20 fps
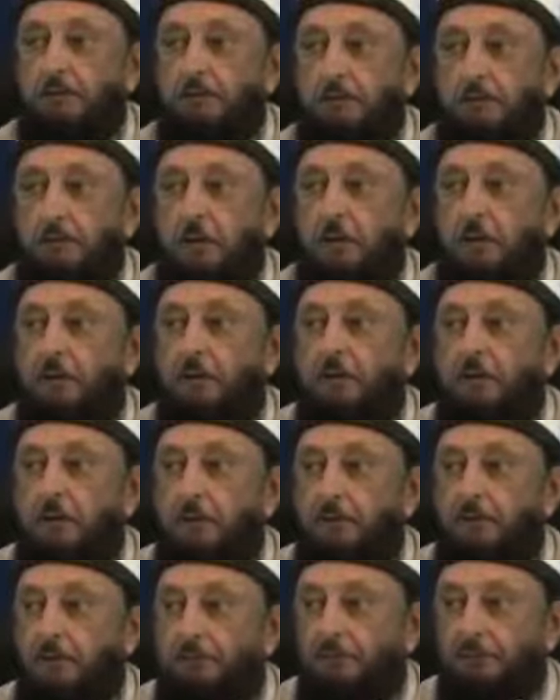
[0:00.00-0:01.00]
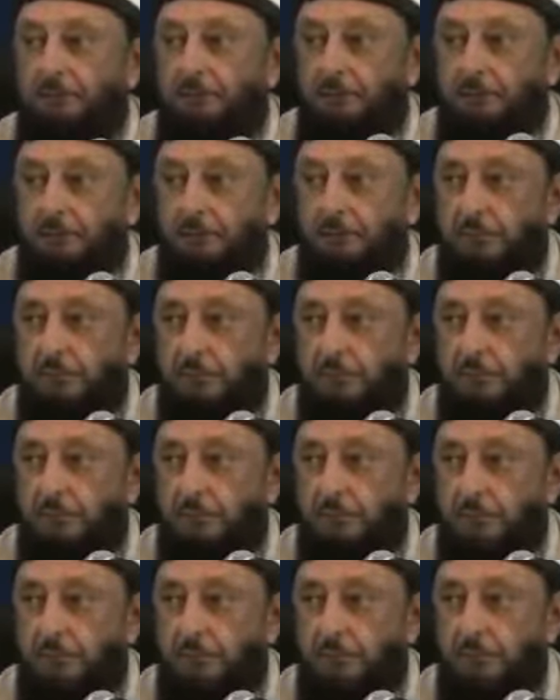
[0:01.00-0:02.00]
that we now live
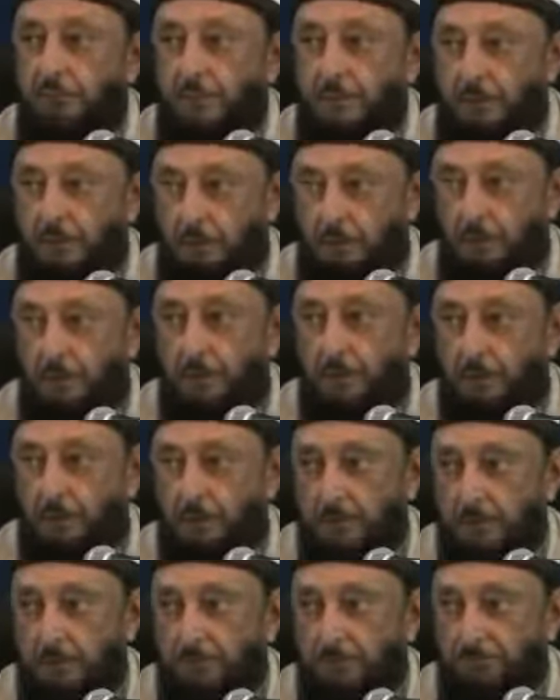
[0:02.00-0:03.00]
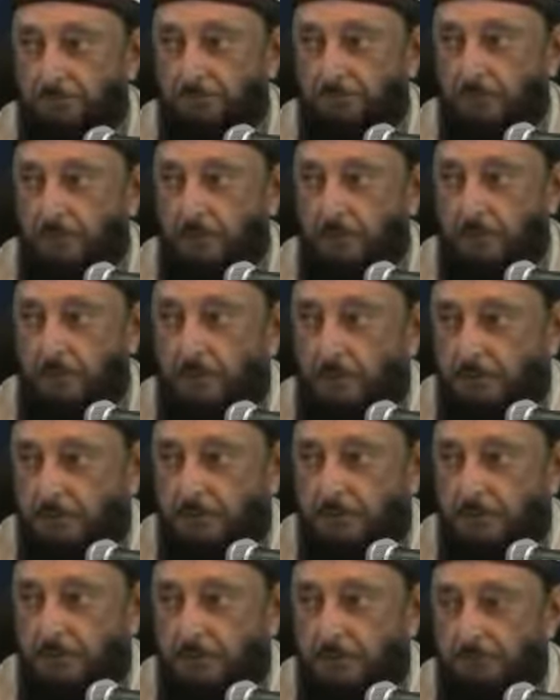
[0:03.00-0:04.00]
in a world in
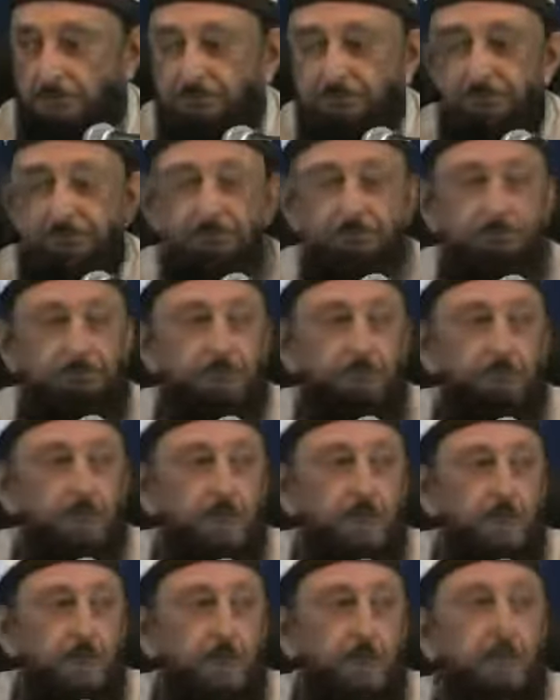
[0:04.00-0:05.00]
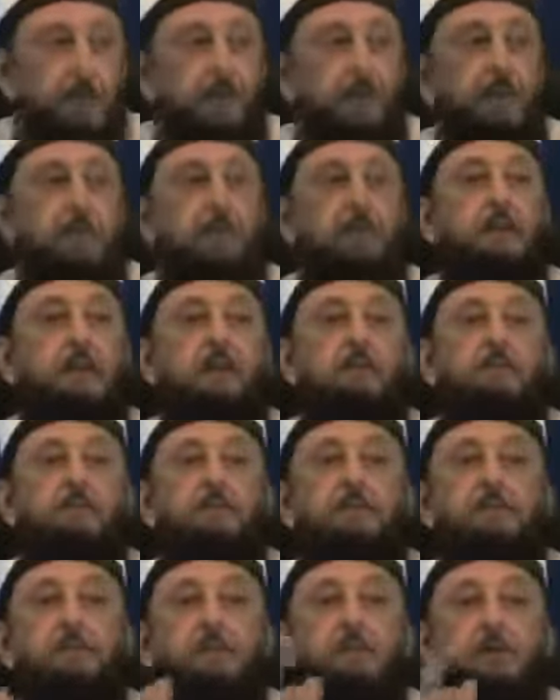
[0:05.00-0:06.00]
which
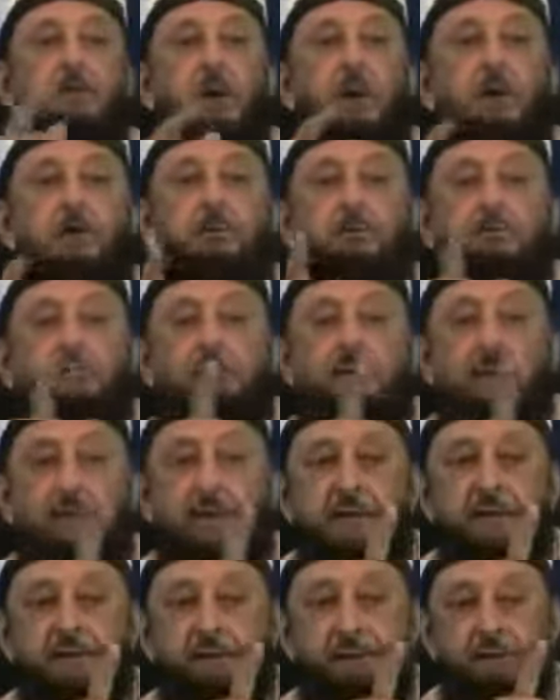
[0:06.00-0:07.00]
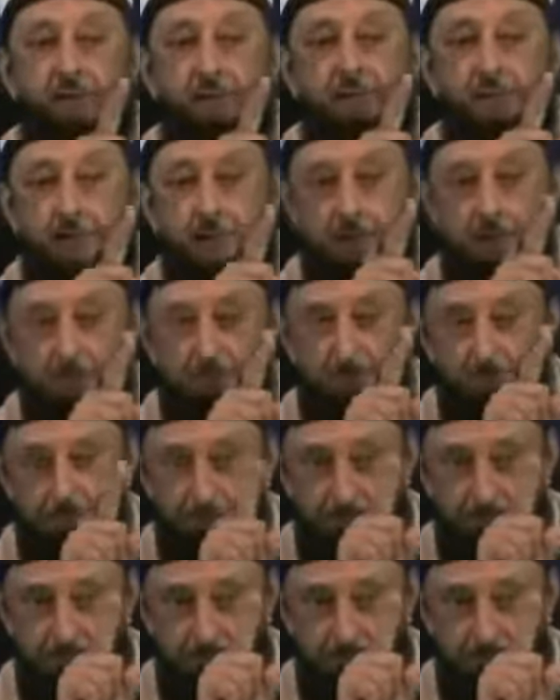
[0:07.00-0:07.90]
if you are not faithful